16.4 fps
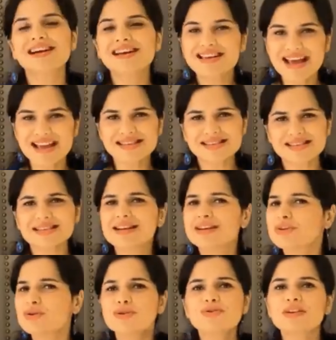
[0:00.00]
Yes,
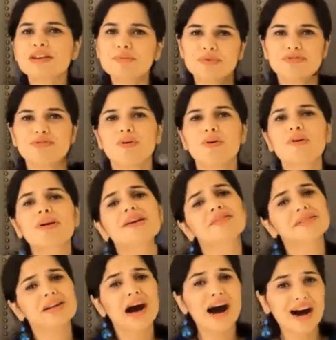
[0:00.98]
not only before,
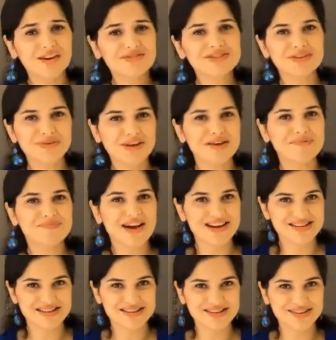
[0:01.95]
even after you get
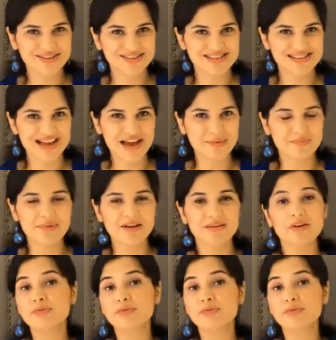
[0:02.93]
married is a good time